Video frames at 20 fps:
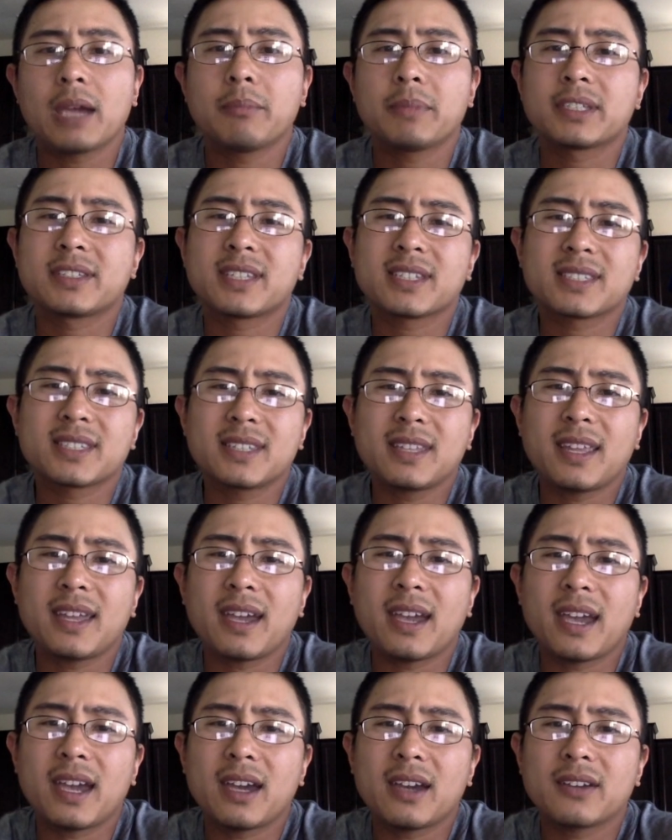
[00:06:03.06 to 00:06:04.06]
a
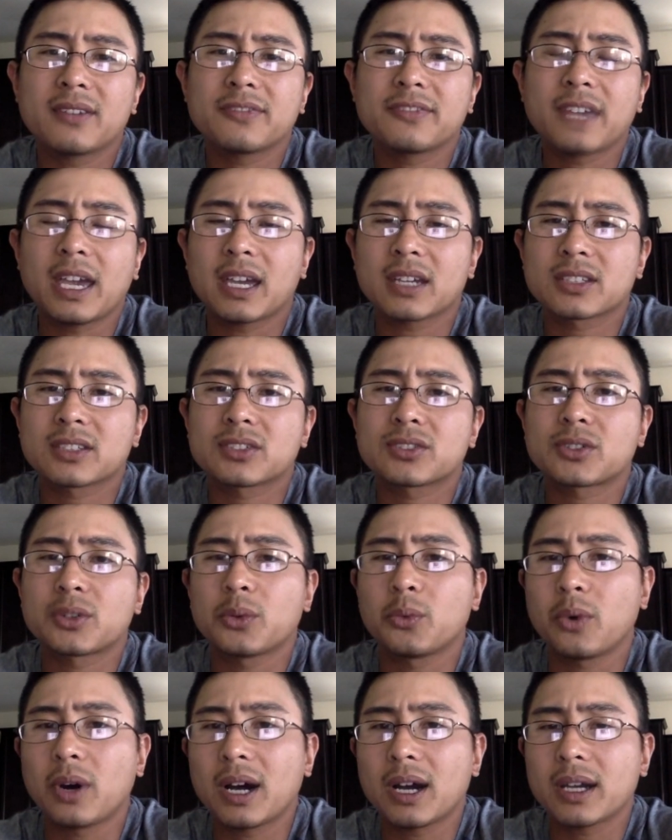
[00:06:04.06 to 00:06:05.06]
6.5 extra
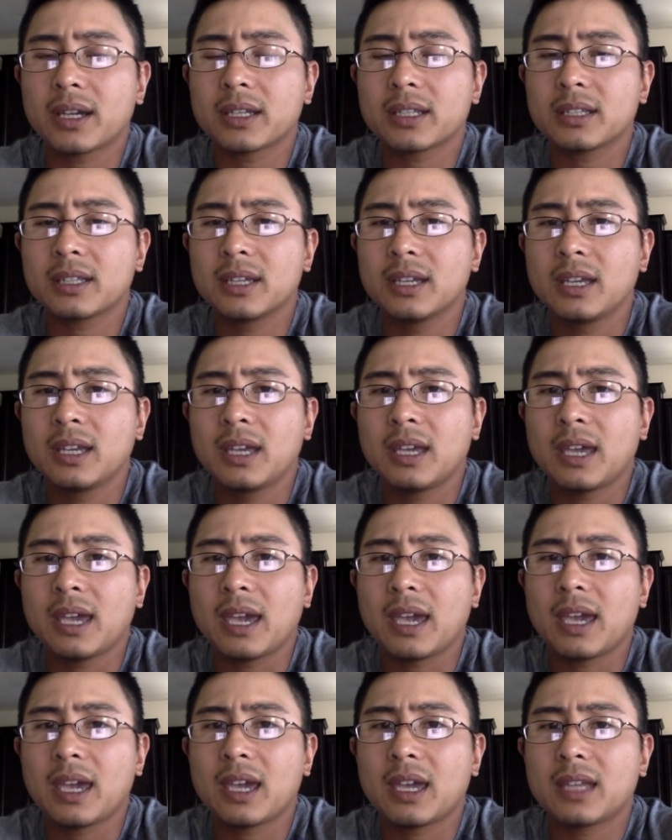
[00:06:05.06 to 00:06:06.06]
wide,
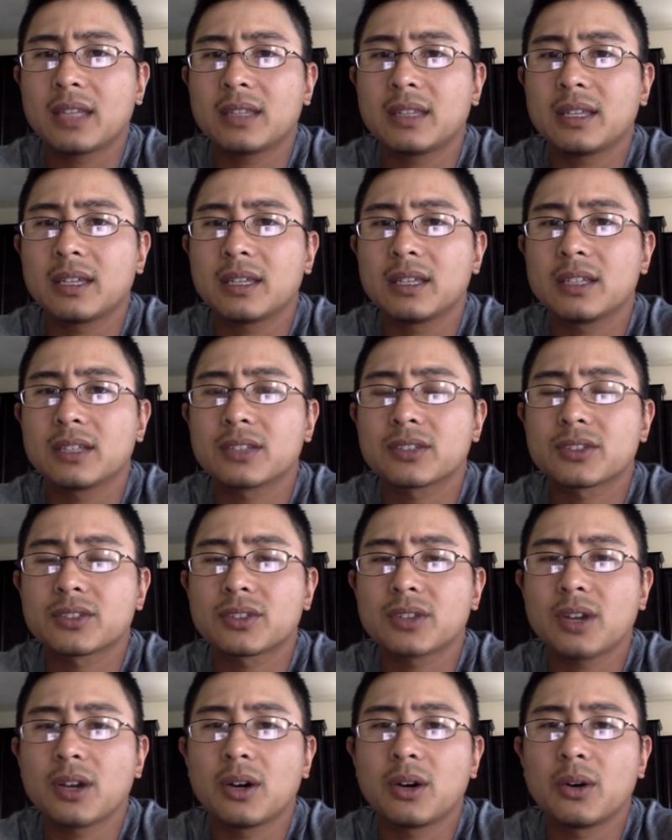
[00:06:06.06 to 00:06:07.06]
and
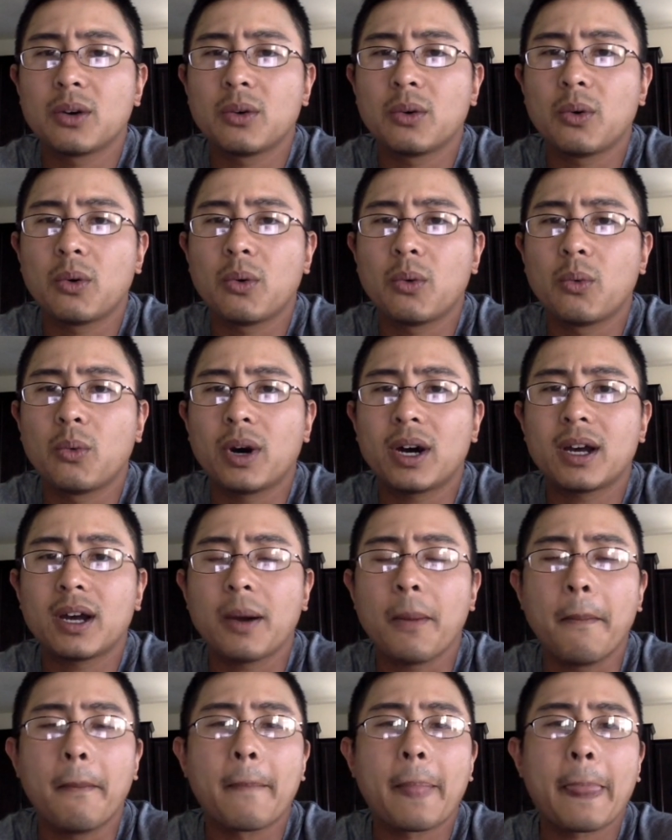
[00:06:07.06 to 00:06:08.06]
so what
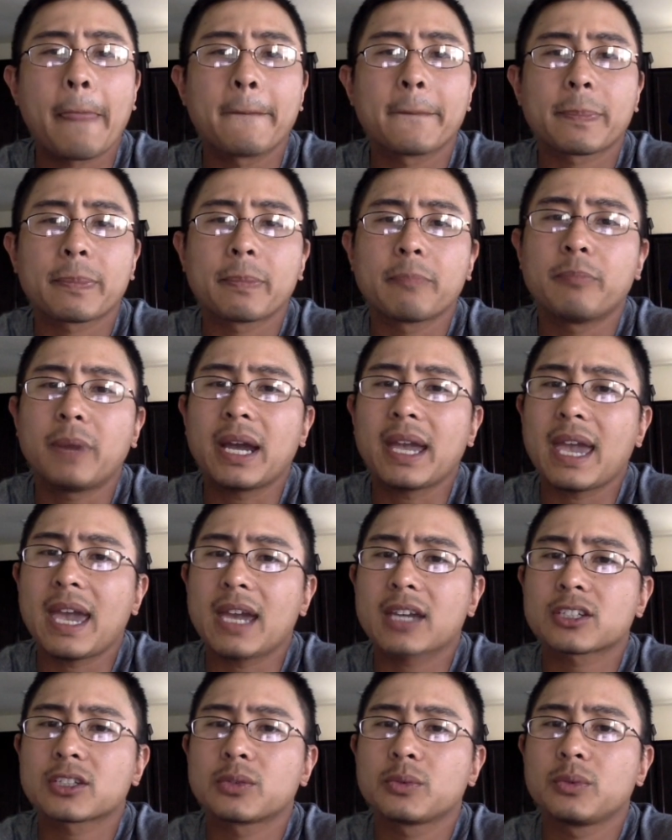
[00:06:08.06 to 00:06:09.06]
my
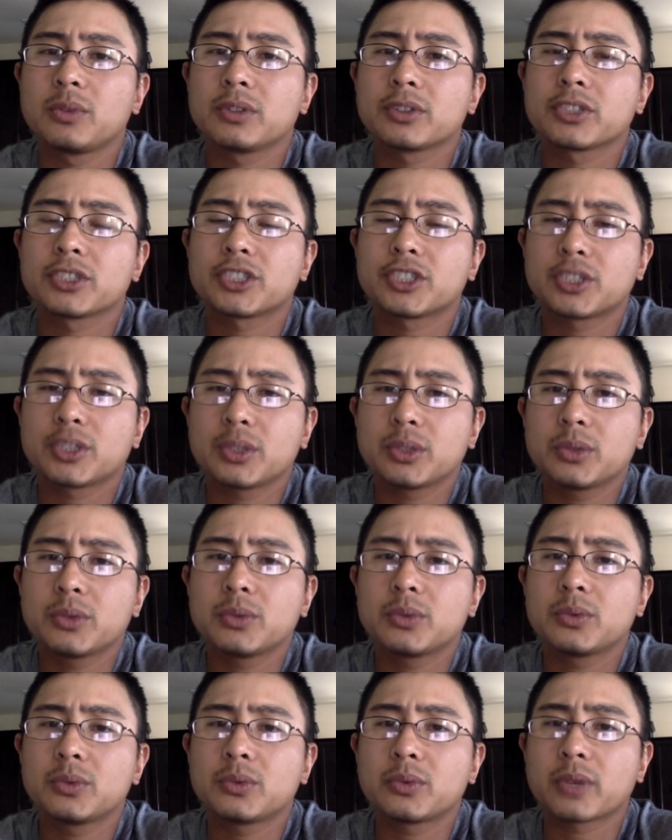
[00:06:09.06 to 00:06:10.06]
actual
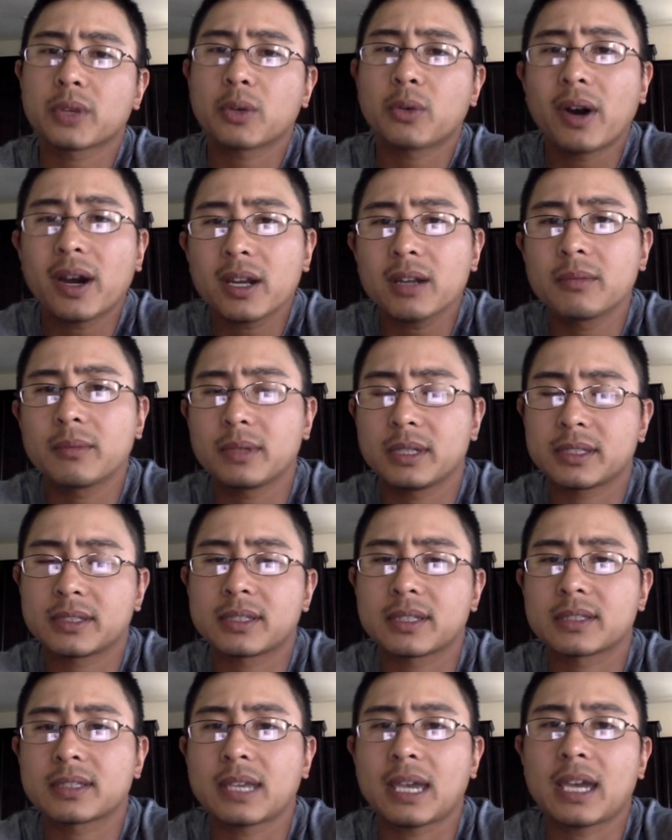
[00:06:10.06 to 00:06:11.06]
shoe requirements
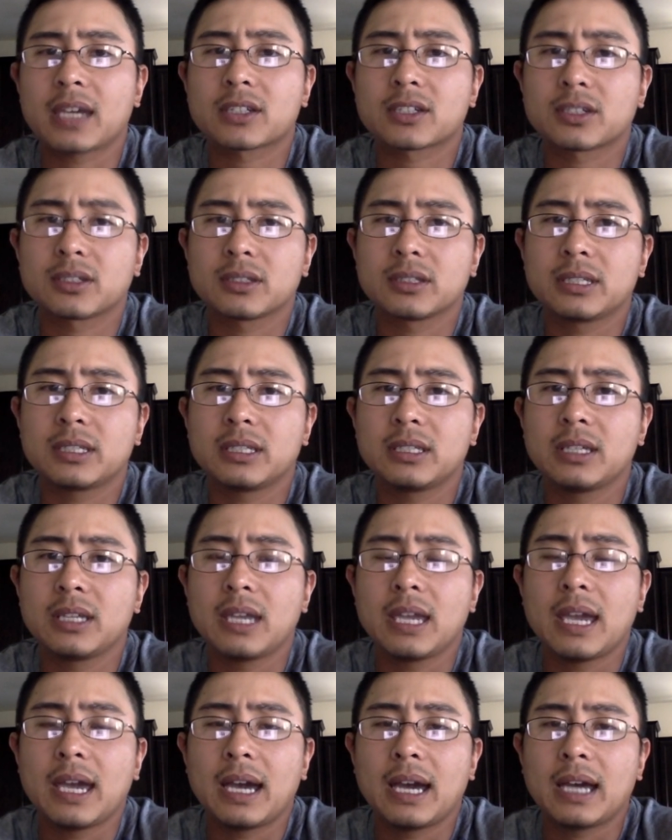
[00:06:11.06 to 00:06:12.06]
is actually
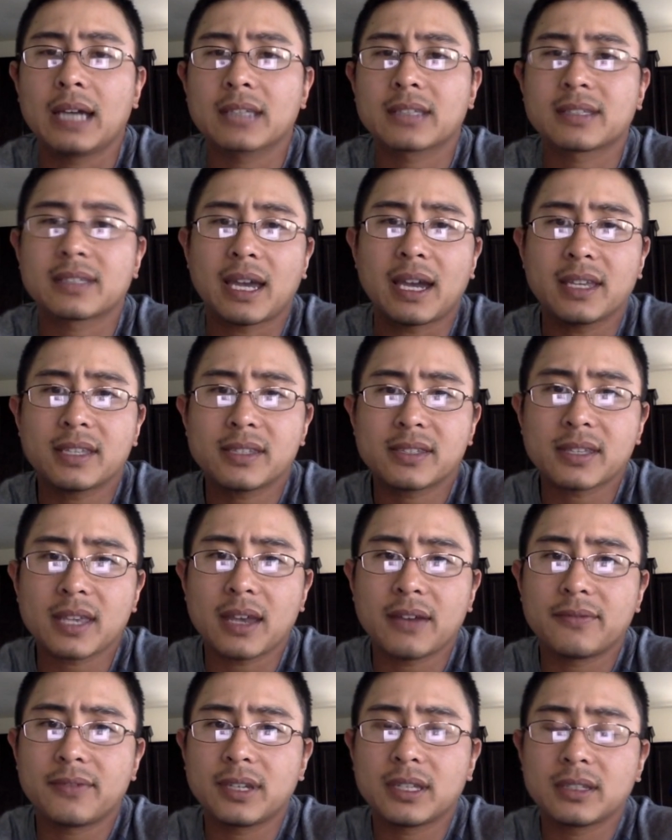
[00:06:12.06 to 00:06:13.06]
size
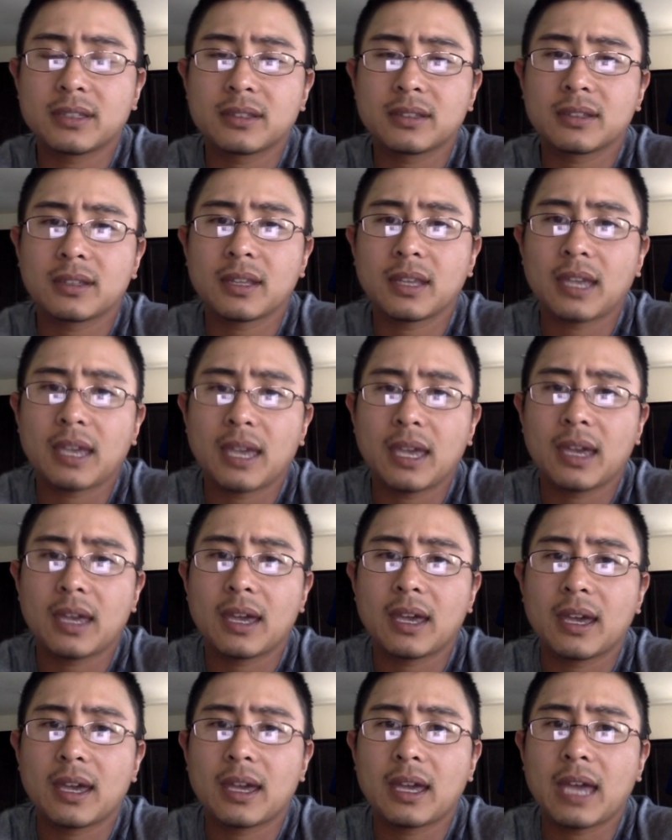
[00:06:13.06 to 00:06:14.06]
7
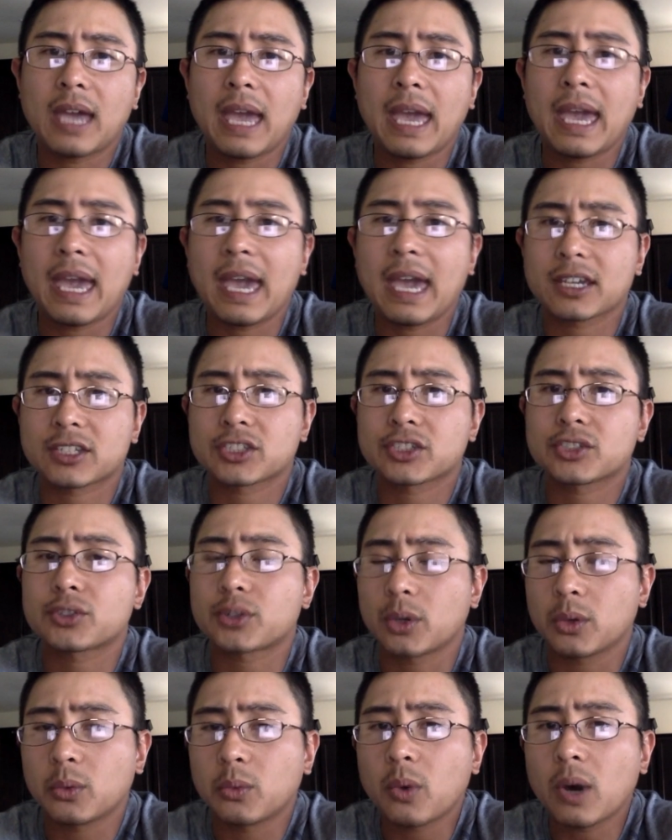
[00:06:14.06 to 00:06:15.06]

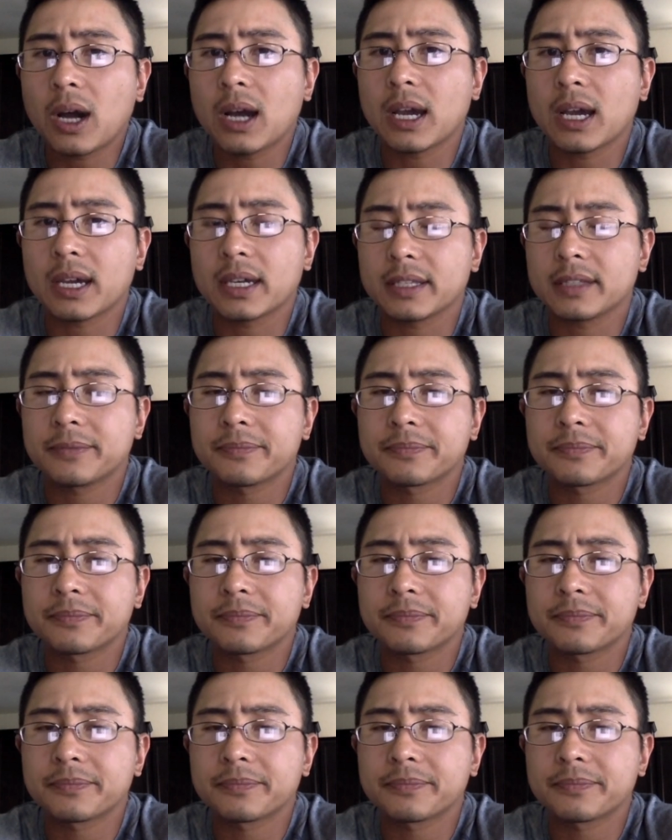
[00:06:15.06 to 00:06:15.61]
extra wide.